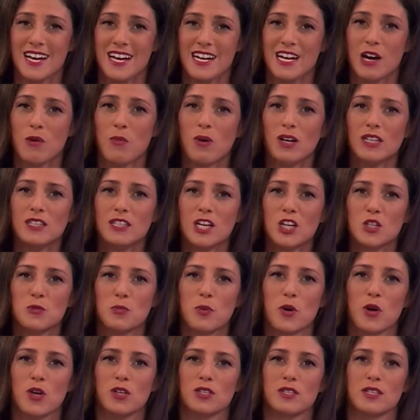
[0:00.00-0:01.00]
Now, one such
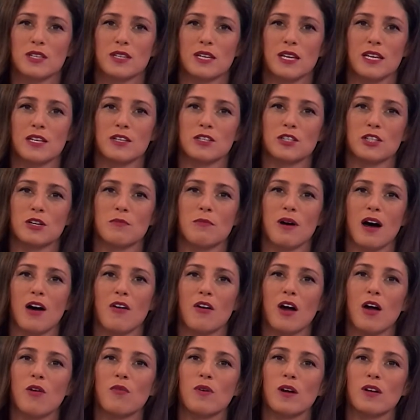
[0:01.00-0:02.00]
person is
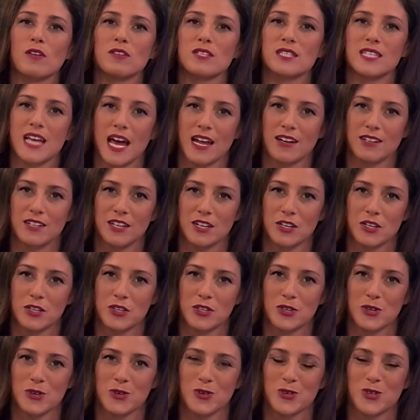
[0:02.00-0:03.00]
Tamar
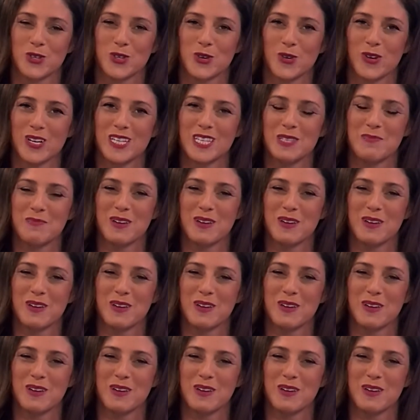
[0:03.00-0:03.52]
Harrel-Santis, who joins